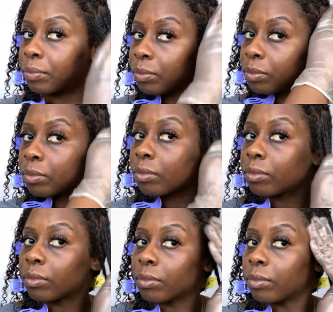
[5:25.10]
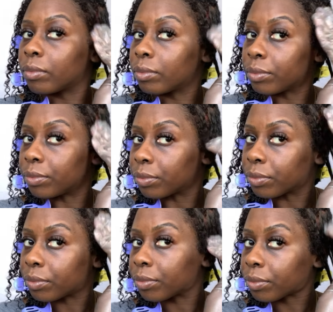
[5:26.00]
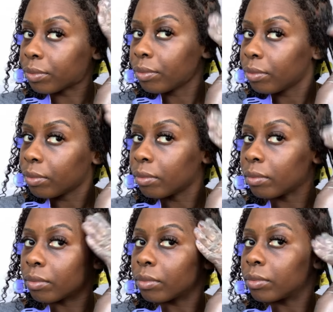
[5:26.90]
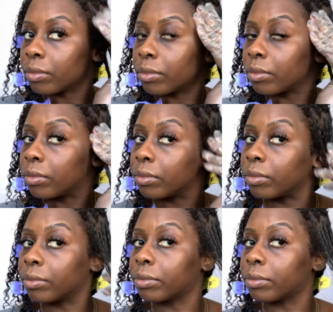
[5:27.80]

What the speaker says: (no one is talking)